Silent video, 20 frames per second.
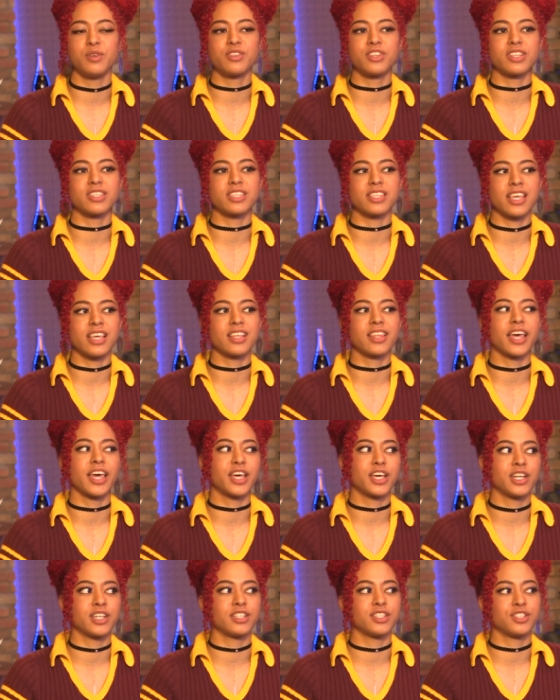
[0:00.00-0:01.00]
like you just think,
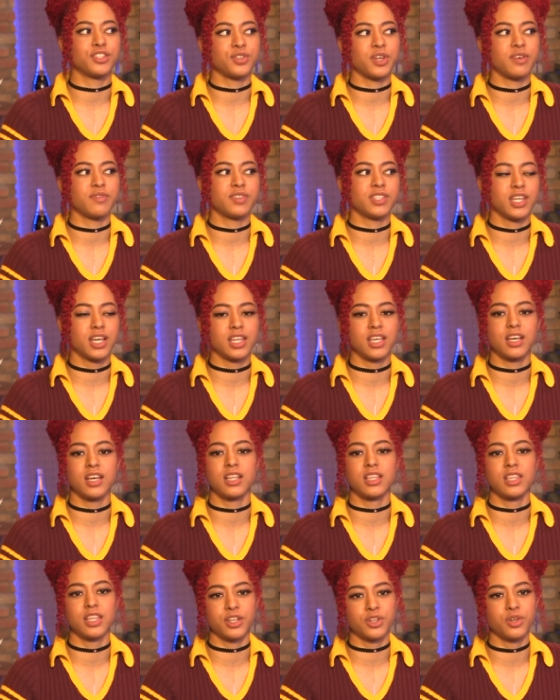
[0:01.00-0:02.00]
like, couldn't you have done it
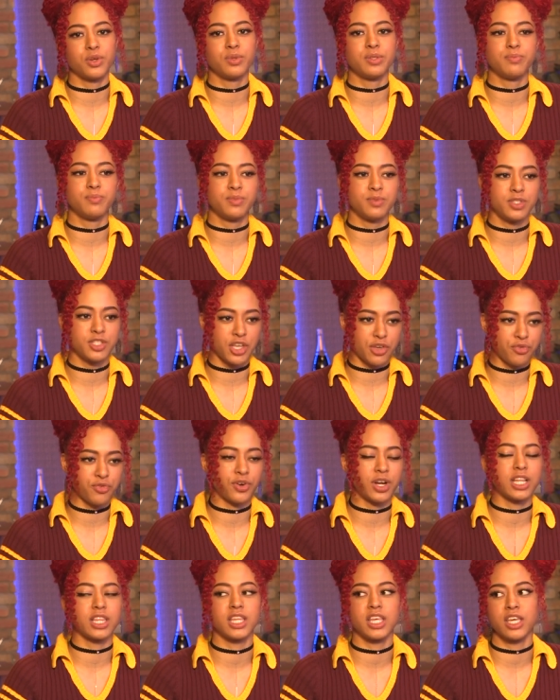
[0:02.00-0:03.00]
a little
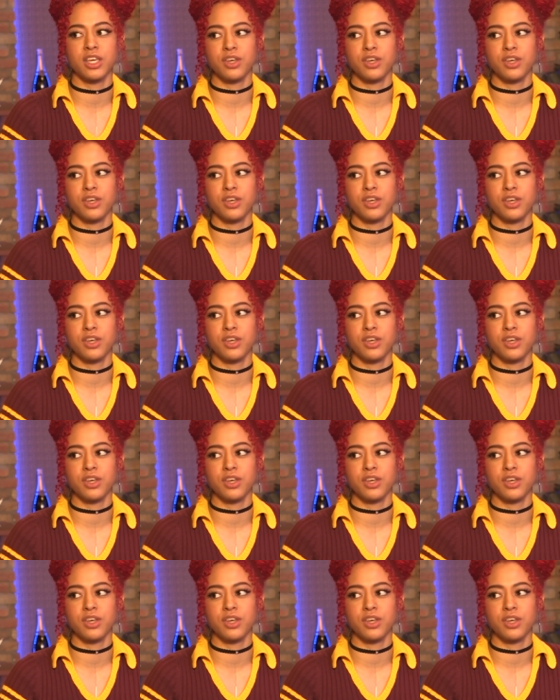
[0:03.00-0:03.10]
differently?